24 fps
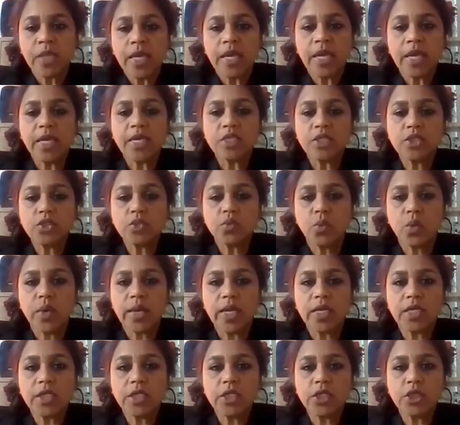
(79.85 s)
is
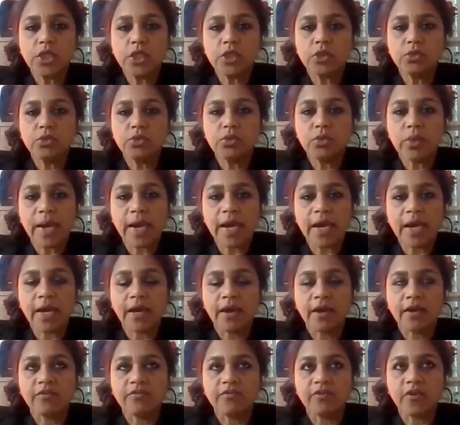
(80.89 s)
when you
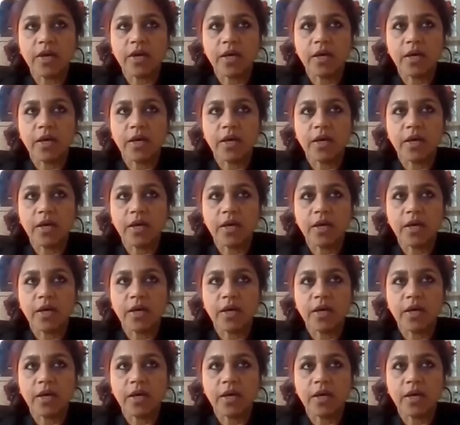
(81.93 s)
have